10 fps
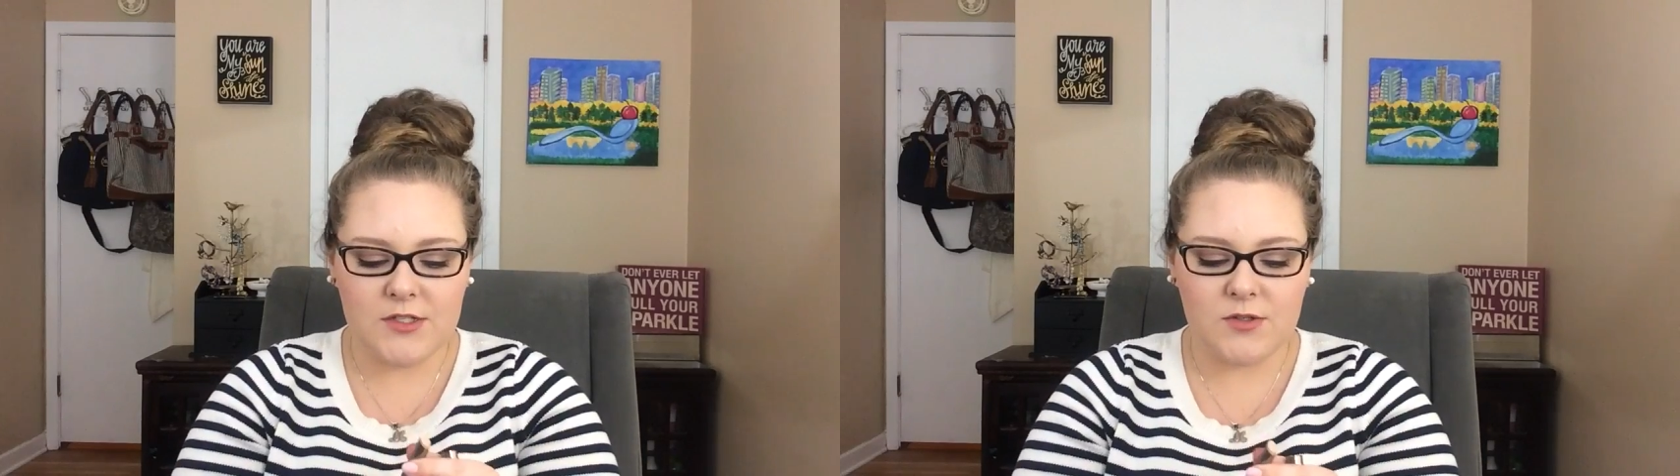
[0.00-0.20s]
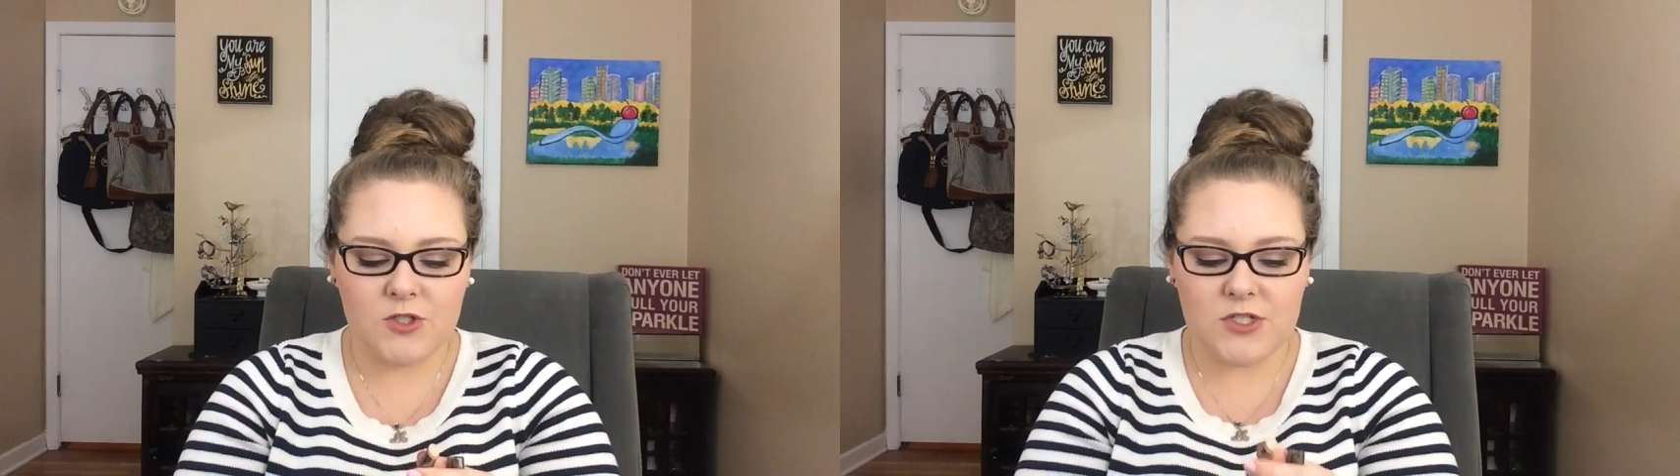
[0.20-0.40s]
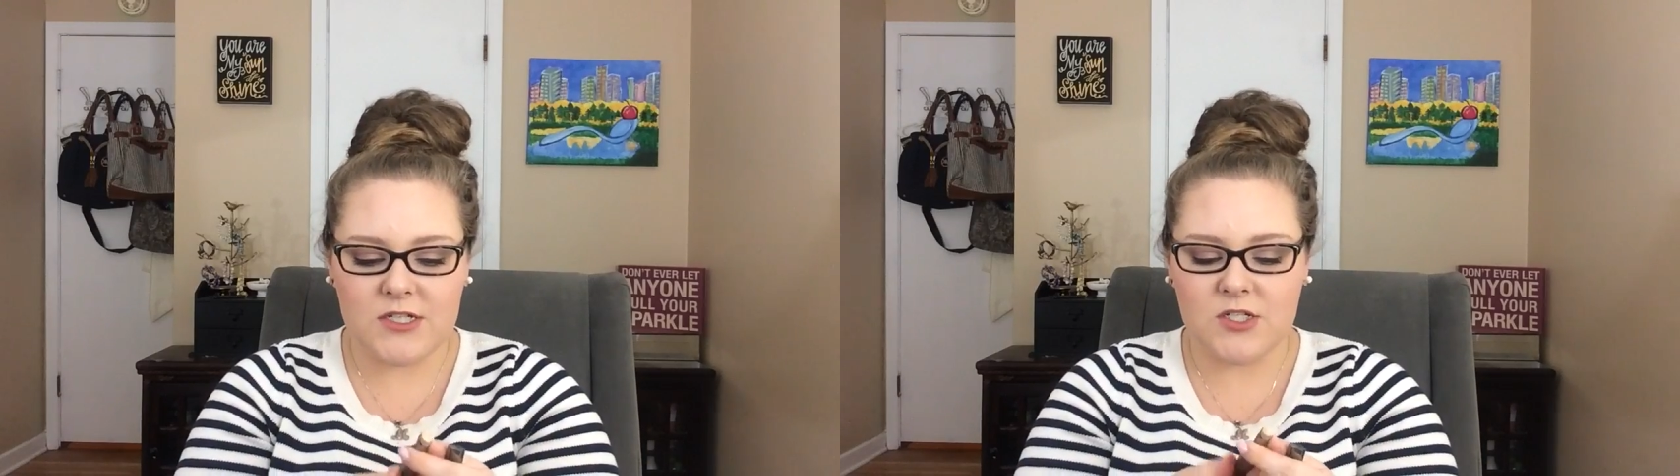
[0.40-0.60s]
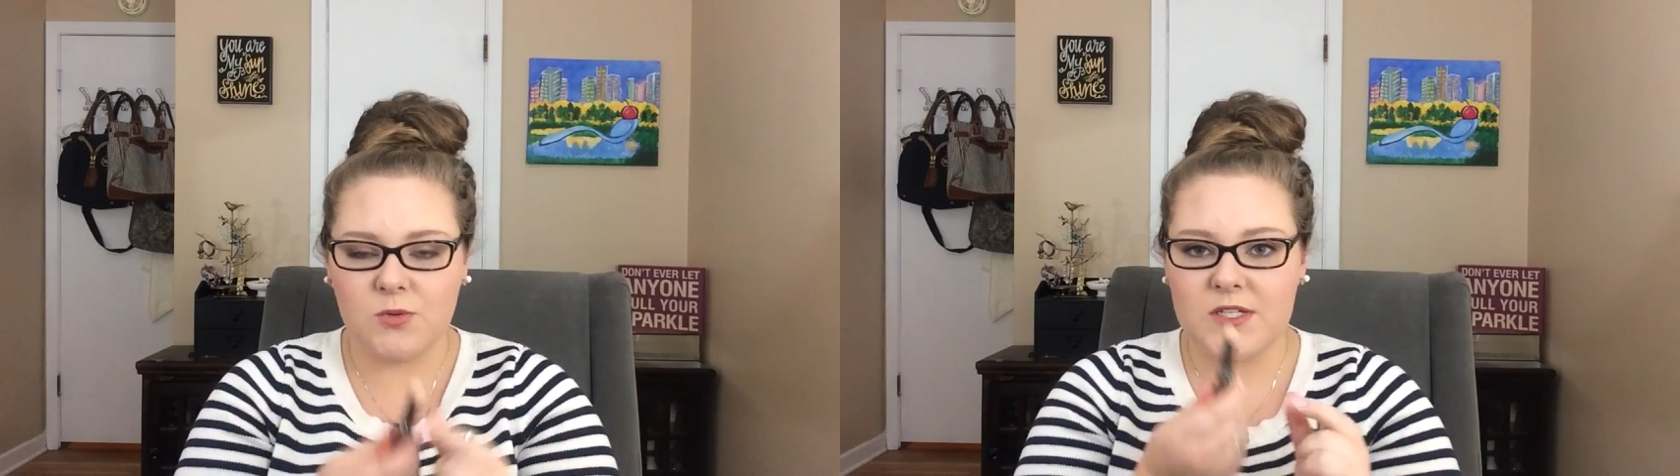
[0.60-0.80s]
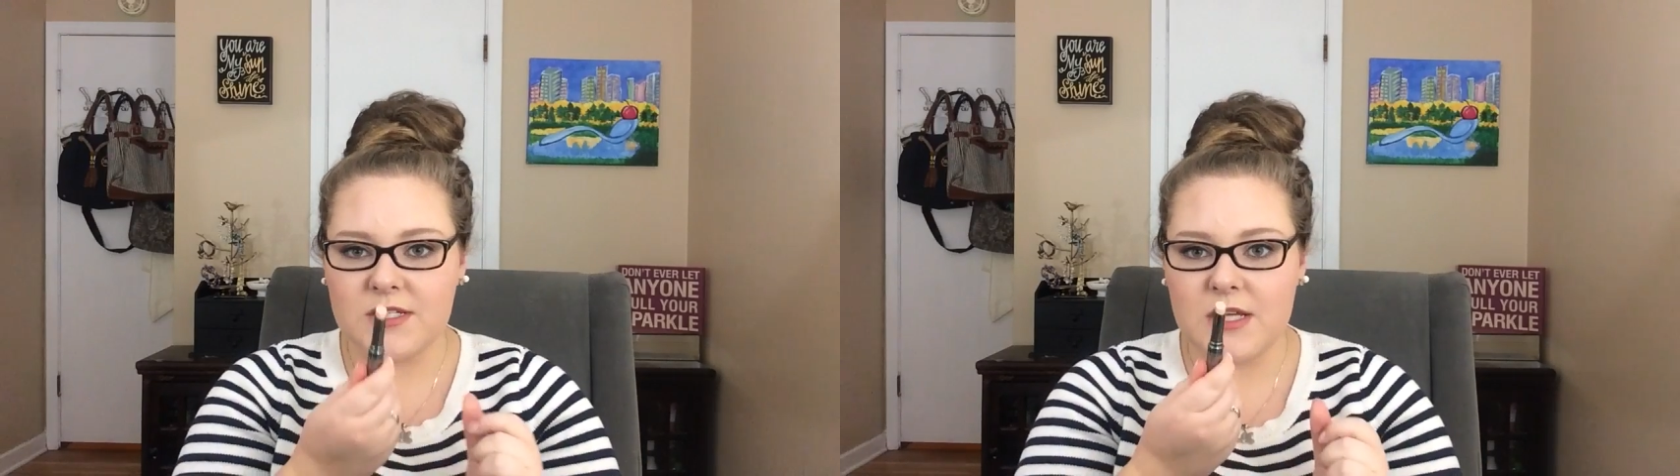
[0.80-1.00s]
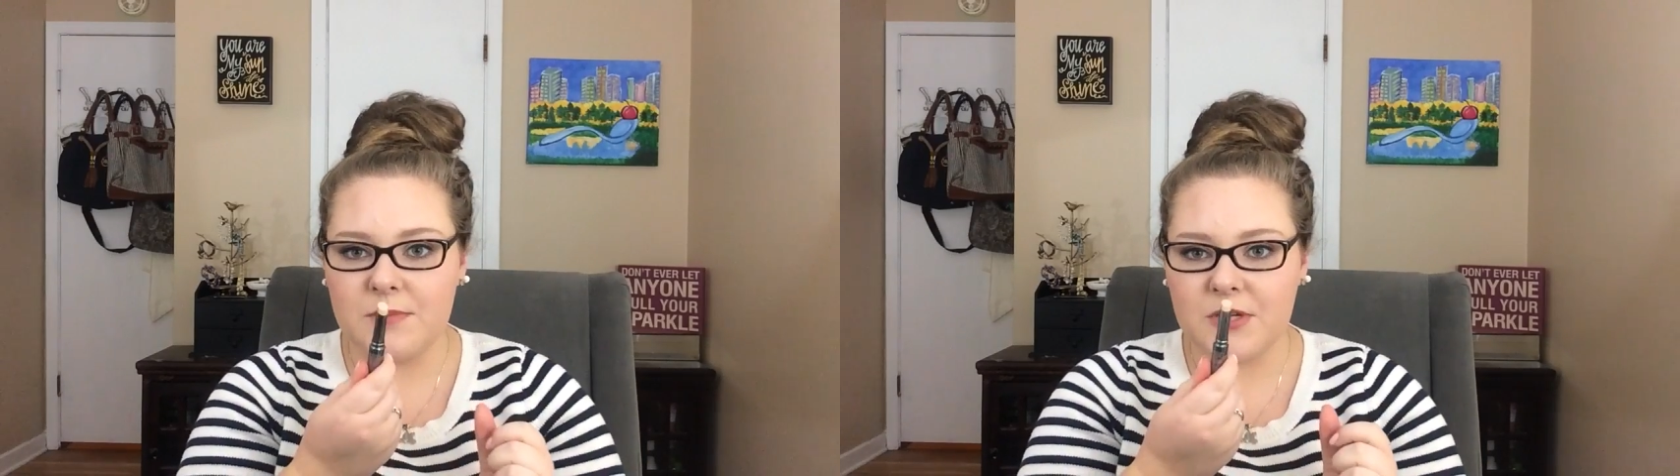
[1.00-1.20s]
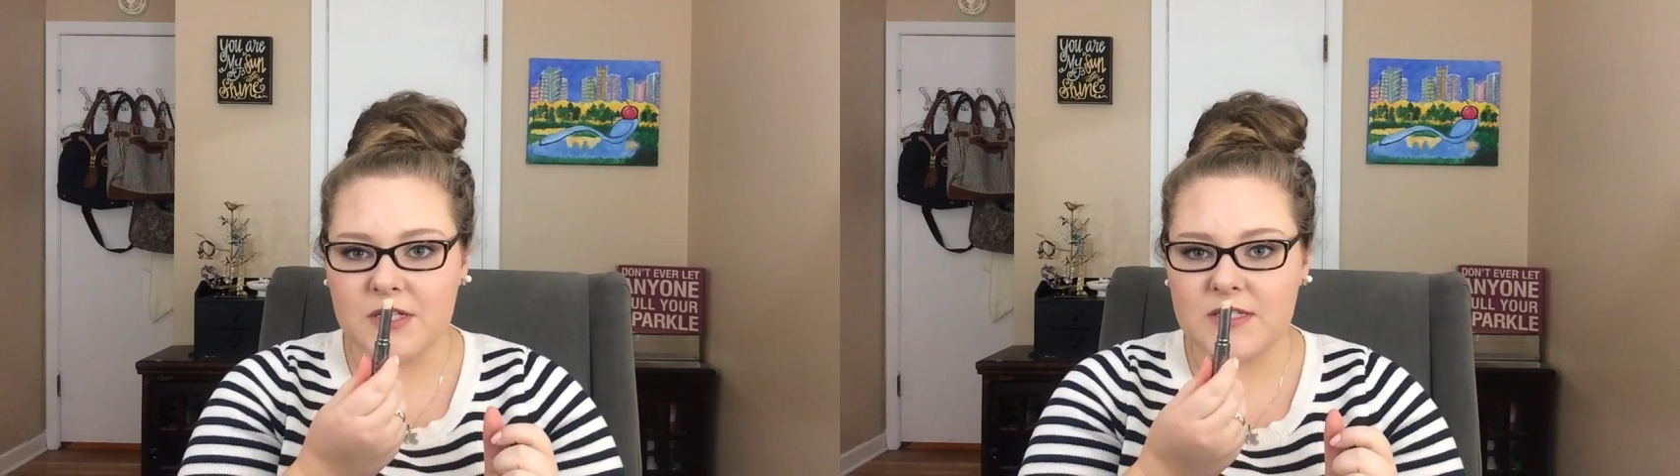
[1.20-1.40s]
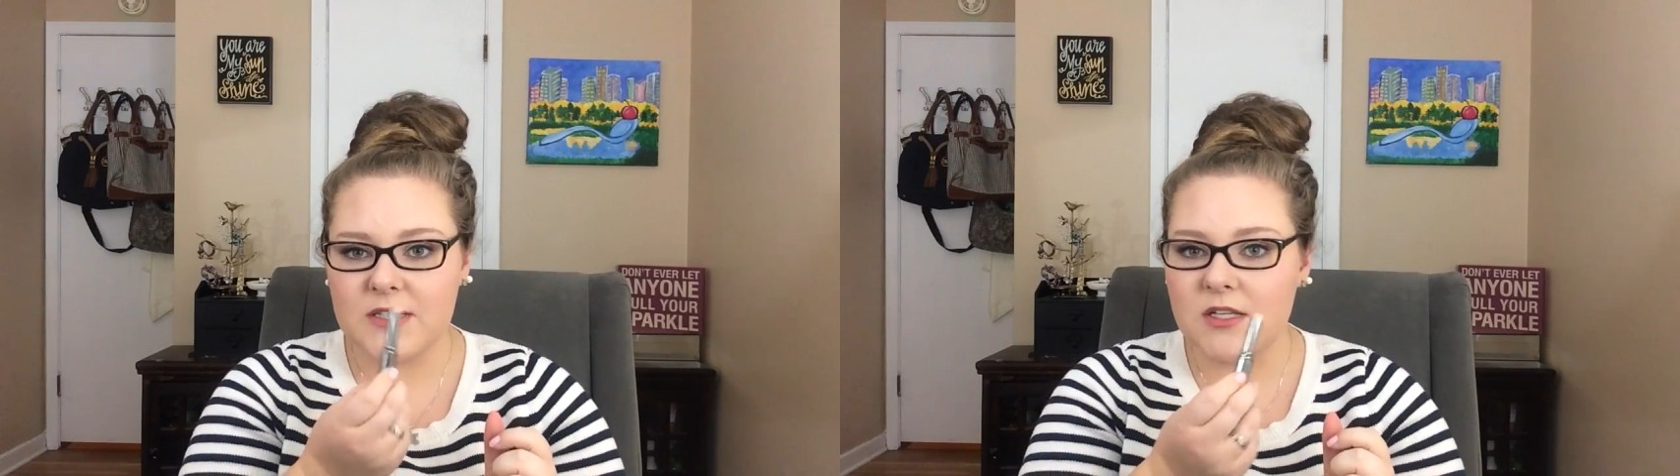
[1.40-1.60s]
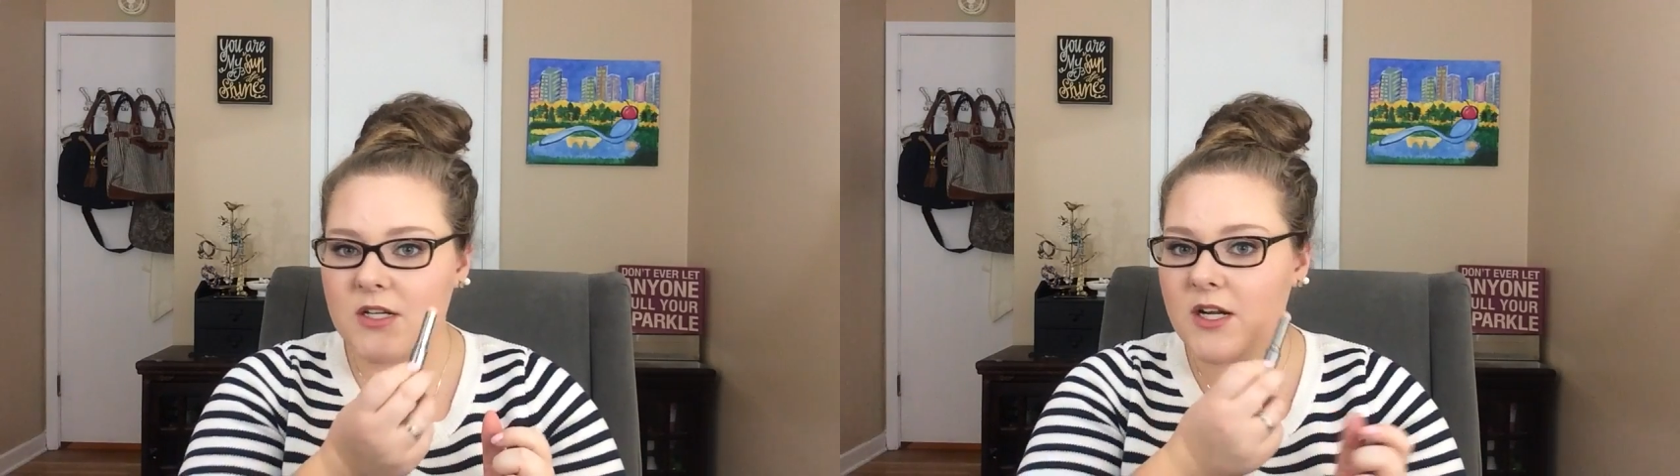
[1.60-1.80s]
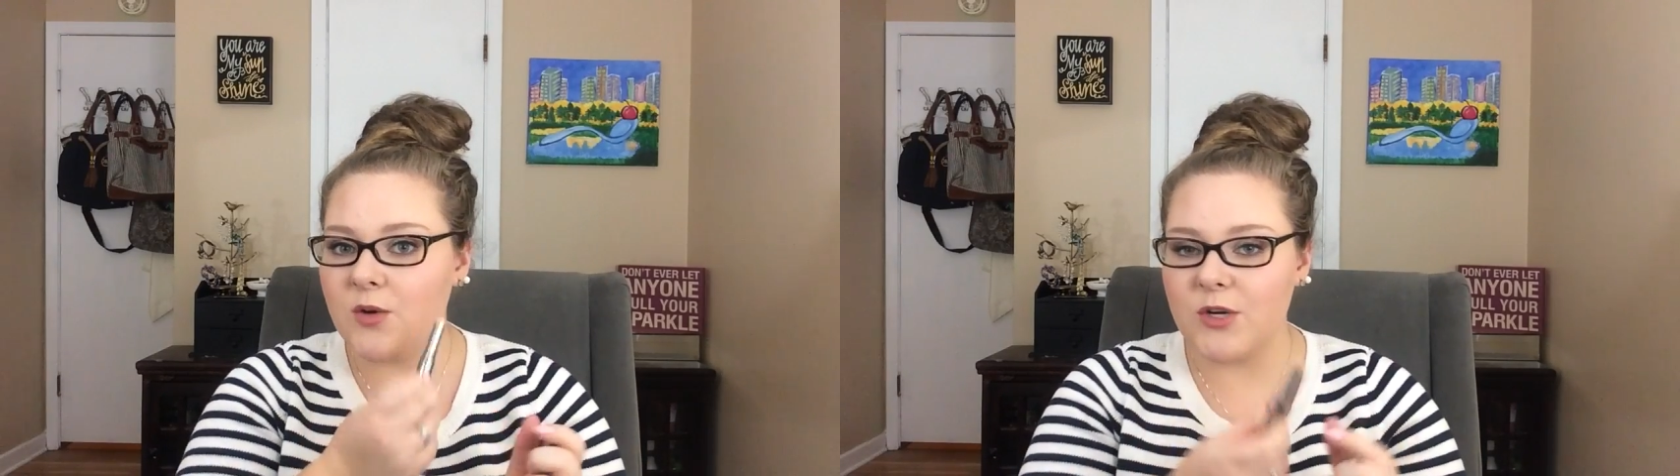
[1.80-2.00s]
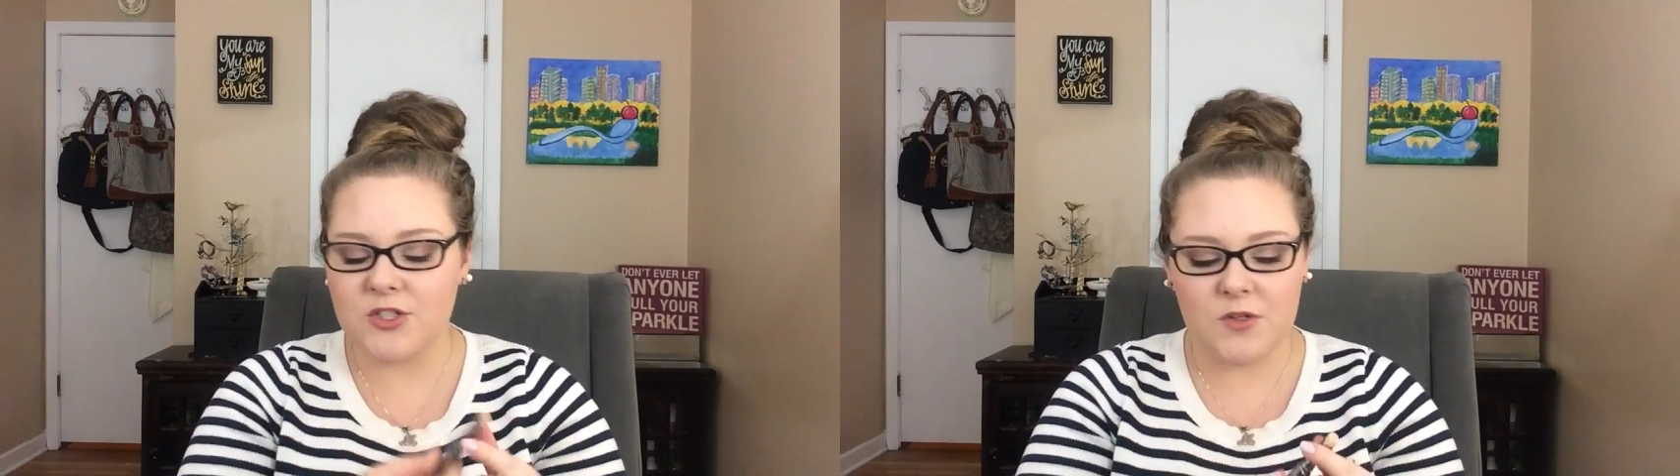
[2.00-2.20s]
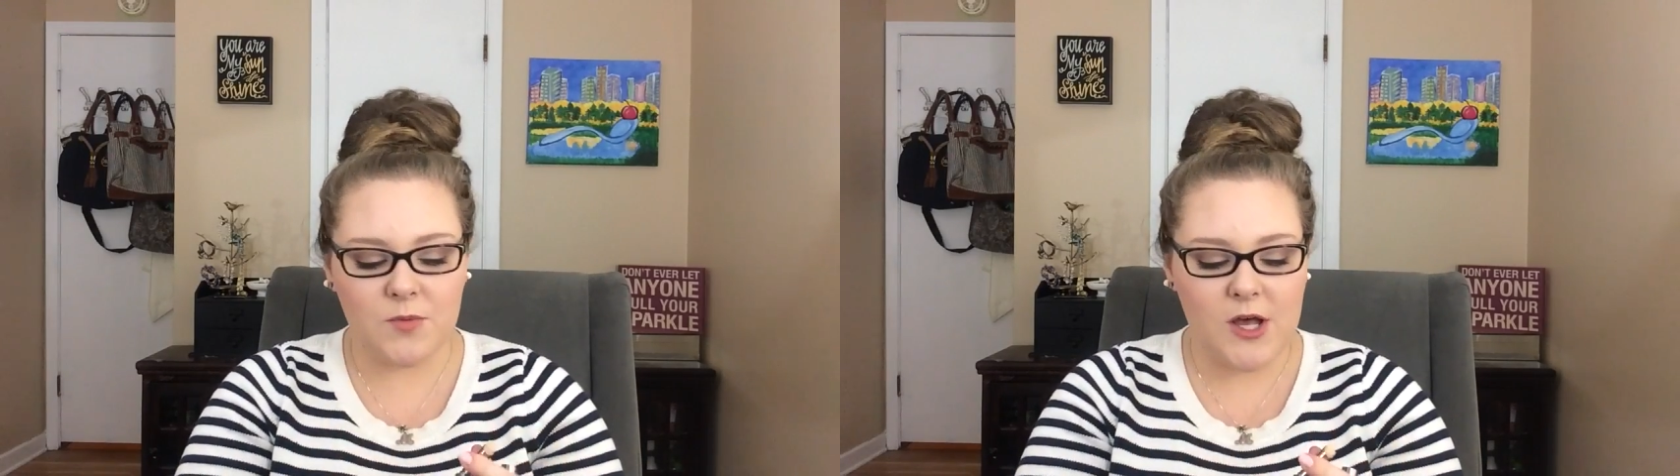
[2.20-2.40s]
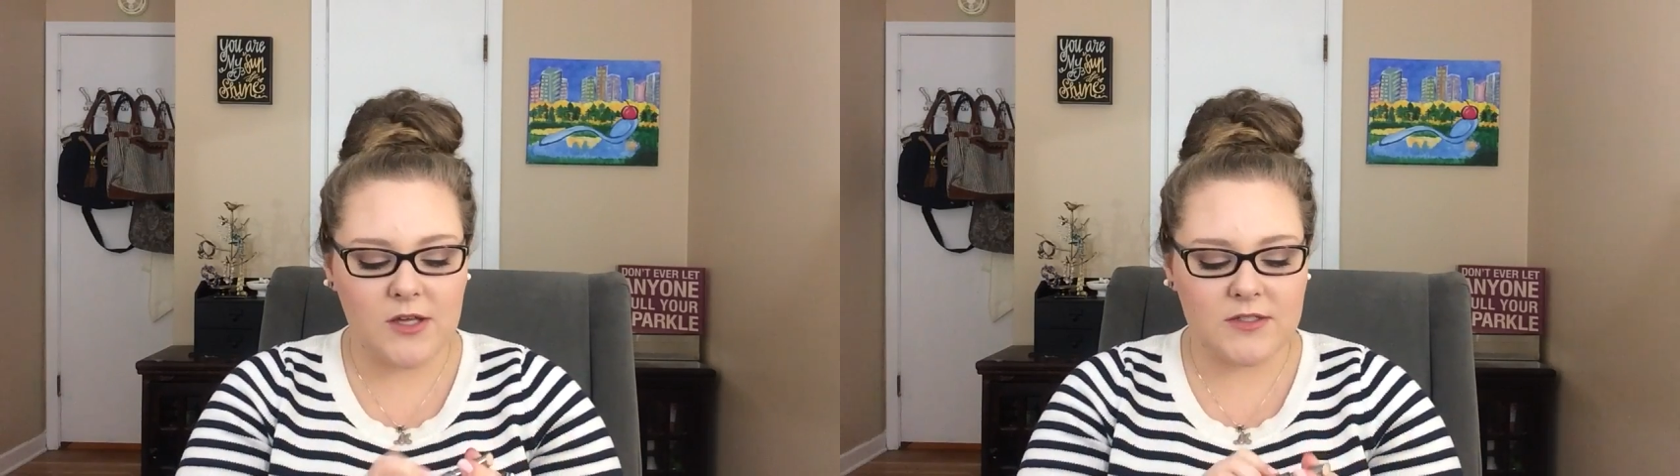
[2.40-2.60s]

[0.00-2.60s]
So it's just a twist up concealer. It works really well.